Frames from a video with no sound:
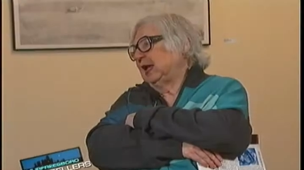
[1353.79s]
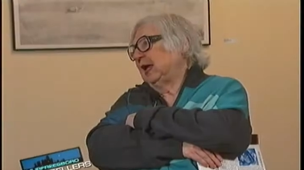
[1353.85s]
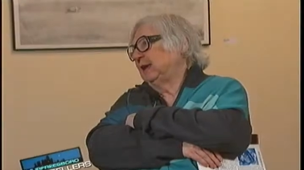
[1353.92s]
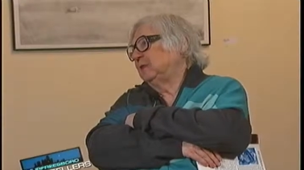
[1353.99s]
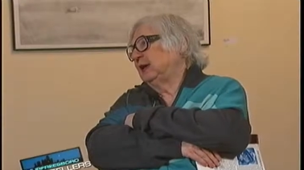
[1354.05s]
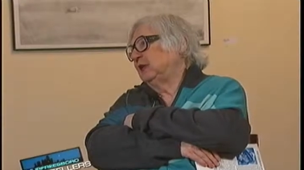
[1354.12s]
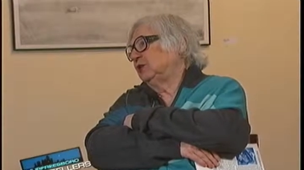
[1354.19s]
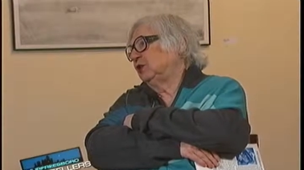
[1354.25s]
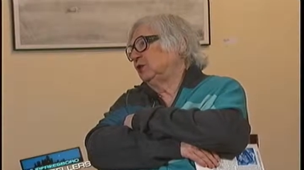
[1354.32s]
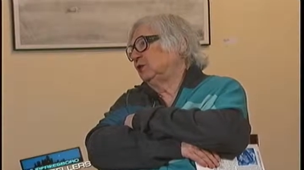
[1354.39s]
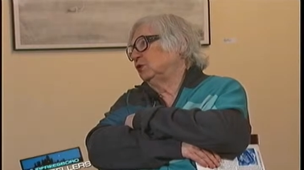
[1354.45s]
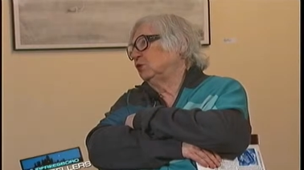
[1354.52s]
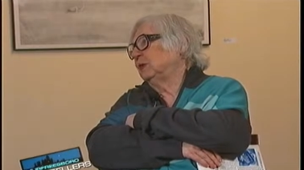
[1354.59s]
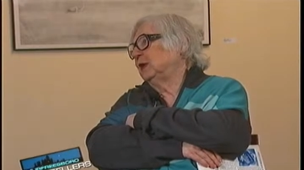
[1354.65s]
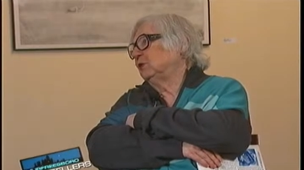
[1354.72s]
had many, too,
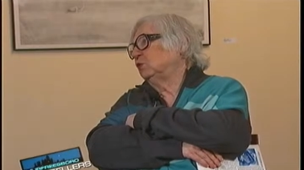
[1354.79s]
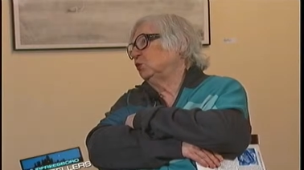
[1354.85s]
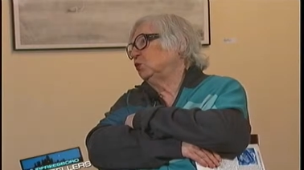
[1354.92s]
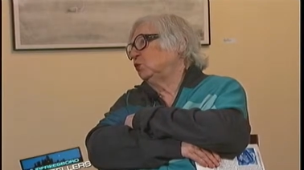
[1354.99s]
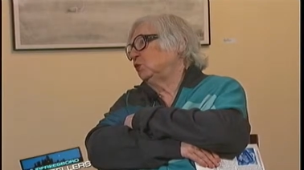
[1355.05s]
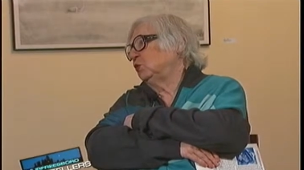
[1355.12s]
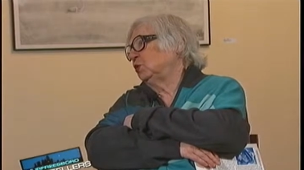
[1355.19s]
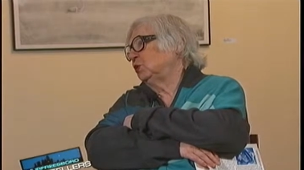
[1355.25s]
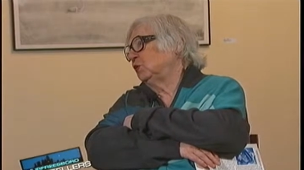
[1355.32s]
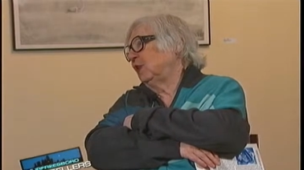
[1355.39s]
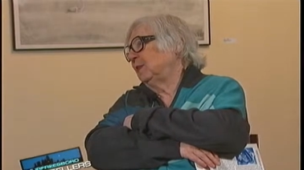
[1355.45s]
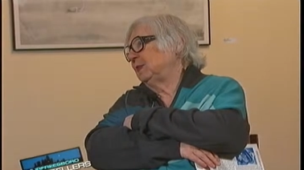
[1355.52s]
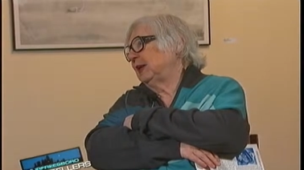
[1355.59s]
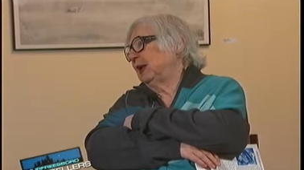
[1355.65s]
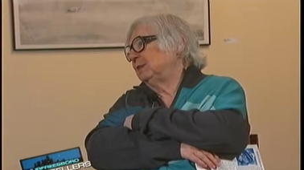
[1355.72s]
too many rules, so I
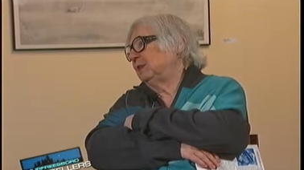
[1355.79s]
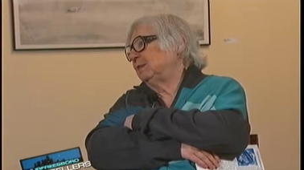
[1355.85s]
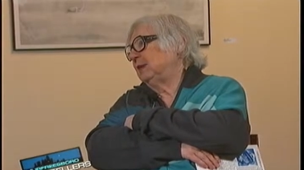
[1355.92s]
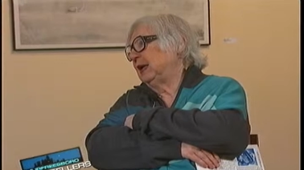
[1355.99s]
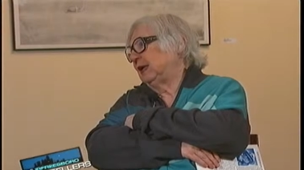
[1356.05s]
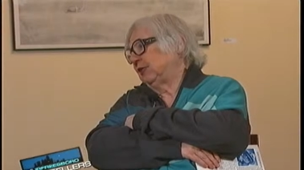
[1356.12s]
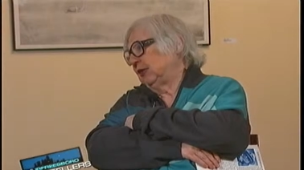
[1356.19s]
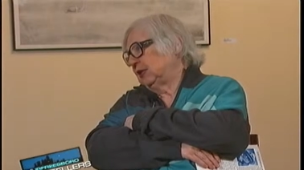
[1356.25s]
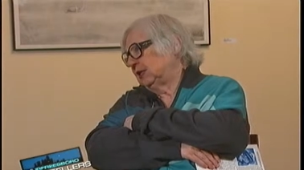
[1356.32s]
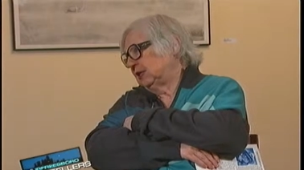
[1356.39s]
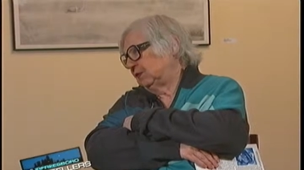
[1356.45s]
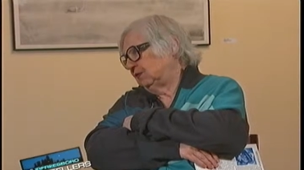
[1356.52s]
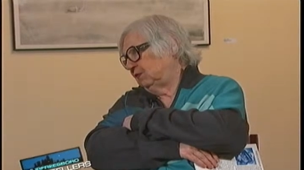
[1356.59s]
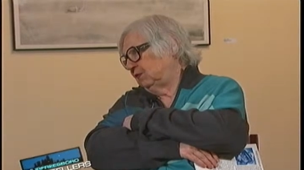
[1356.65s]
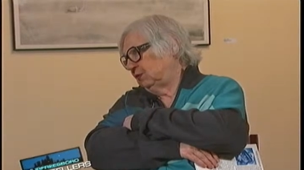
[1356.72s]
became a
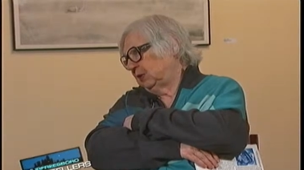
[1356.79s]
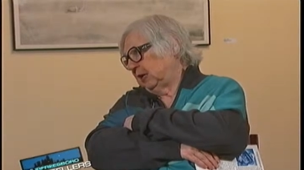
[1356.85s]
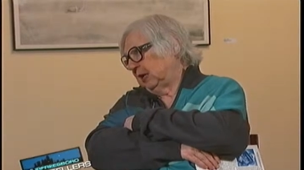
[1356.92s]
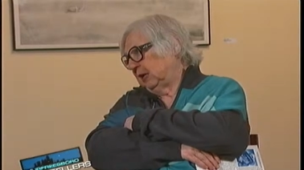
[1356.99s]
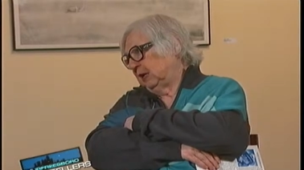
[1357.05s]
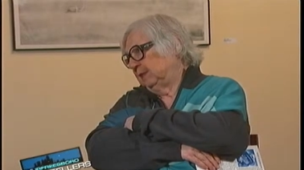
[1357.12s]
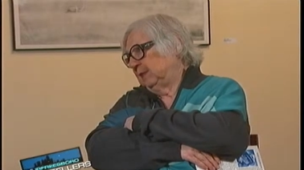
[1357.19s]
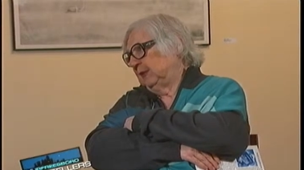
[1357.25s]
Methodist full time.